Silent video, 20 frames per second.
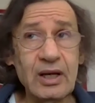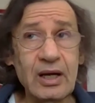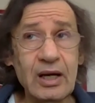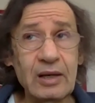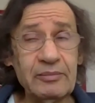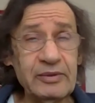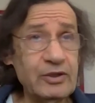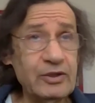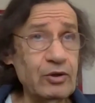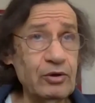
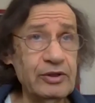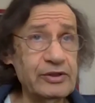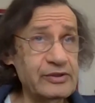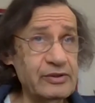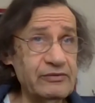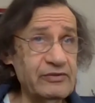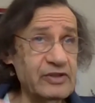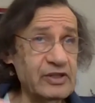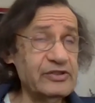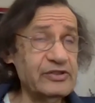because
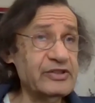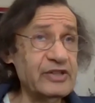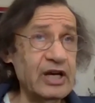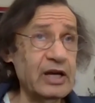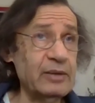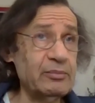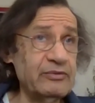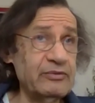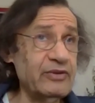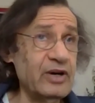of this
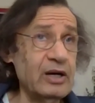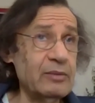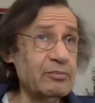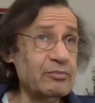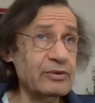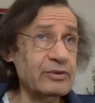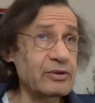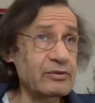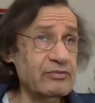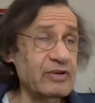type of
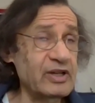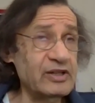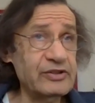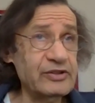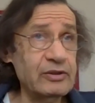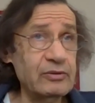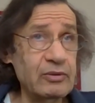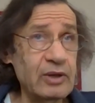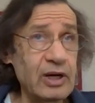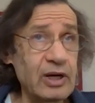opera, the
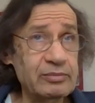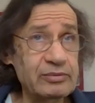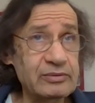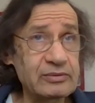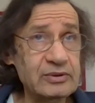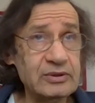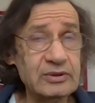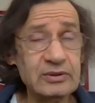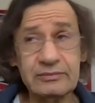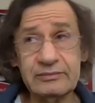rescue
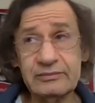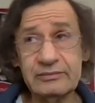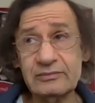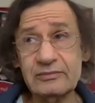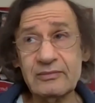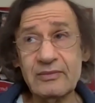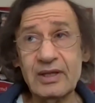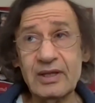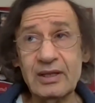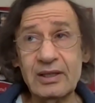operas.
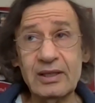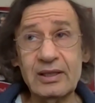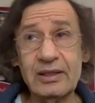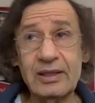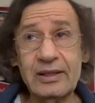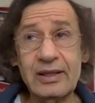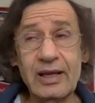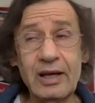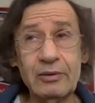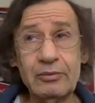
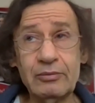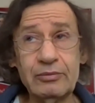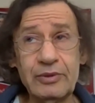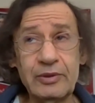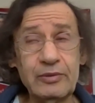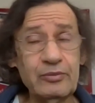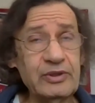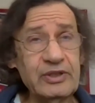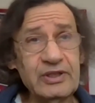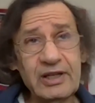Now,
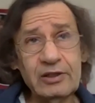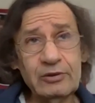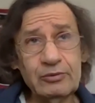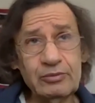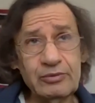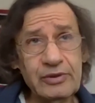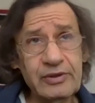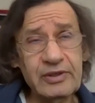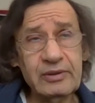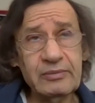we dealt
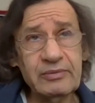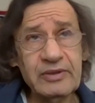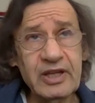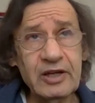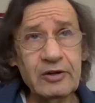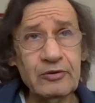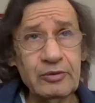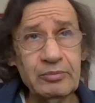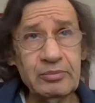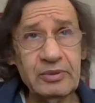with
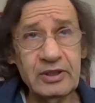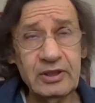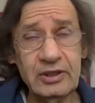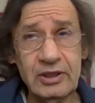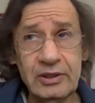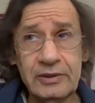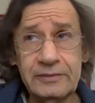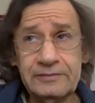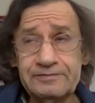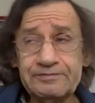
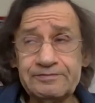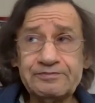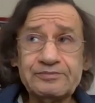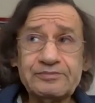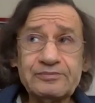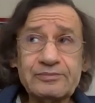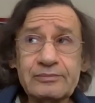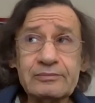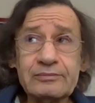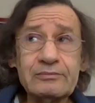Cherubini
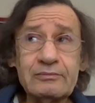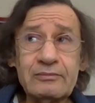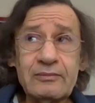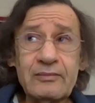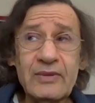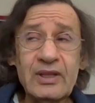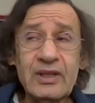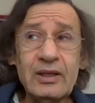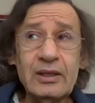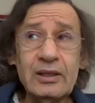
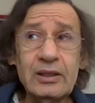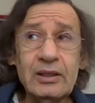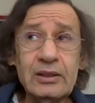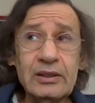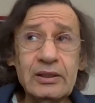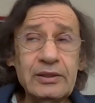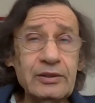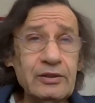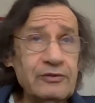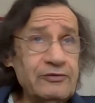
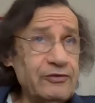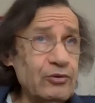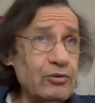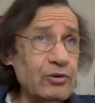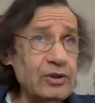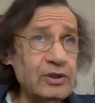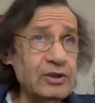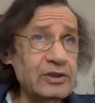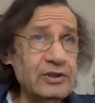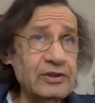in the
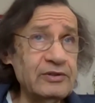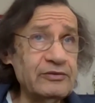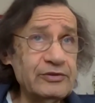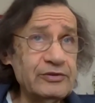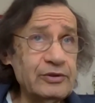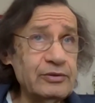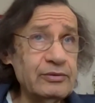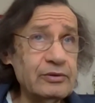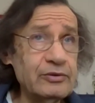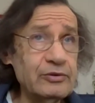fall of
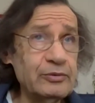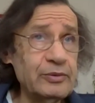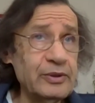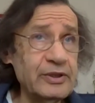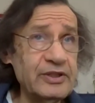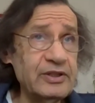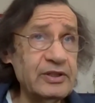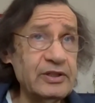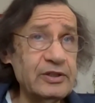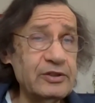
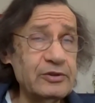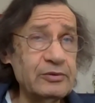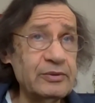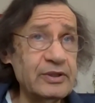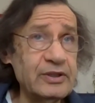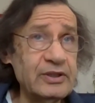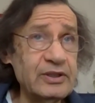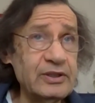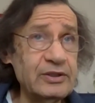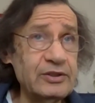
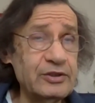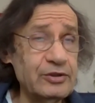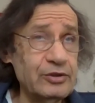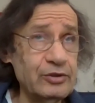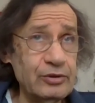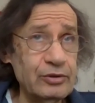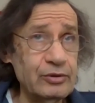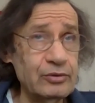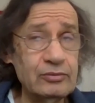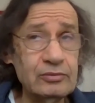
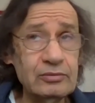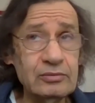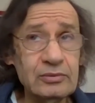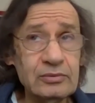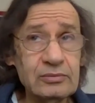2022,